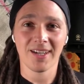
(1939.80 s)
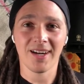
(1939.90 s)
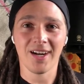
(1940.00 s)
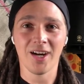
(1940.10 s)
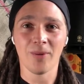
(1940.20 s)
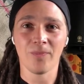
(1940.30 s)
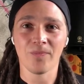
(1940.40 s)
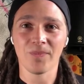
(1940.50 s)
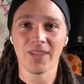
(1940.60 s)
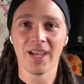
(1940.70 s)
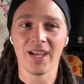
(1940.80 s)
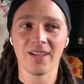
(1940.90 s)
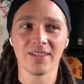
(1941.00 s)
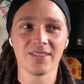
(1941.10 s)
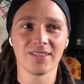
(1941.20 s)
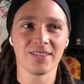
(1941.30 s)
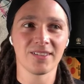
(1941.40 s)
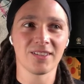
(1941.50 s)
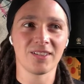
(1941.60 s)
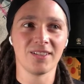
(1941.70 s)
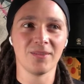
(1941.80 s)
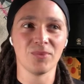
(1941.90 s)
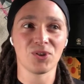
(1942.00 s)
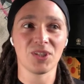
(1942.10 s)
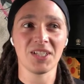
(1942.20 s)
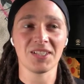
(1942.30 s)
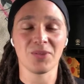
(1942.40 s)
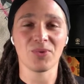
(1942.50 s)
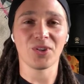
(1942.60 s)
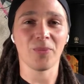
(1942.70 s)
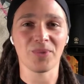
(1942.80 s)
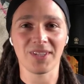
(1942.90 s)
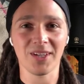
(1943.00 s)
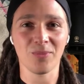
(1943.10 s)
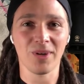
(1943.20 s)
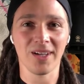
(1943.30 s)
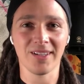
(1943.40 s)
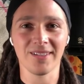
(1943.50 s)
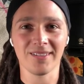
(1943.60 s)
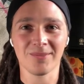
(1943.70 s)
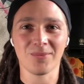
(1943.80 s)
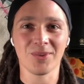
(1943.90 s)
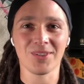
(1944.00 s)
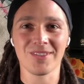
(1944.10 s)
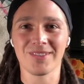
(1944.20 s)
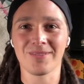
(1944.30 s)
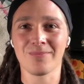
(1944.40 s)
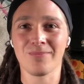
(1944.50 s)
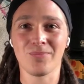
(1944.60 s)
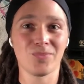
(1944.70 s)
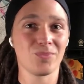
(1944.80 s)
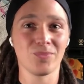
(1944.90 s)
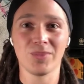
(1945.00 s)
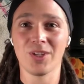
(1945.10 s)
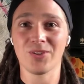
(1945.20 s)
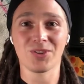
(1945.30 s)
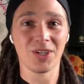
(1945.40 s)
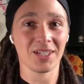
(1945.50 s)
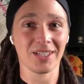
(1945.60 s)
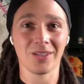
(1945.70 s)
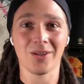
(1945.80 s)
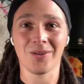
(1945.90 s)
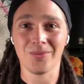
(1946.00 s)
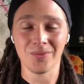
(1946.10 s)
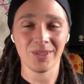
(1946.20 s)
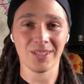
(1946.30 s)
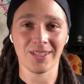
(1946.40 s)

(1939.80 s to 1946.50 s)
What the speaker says: and the machine that was Hot Potato Band was, you know, chugging along really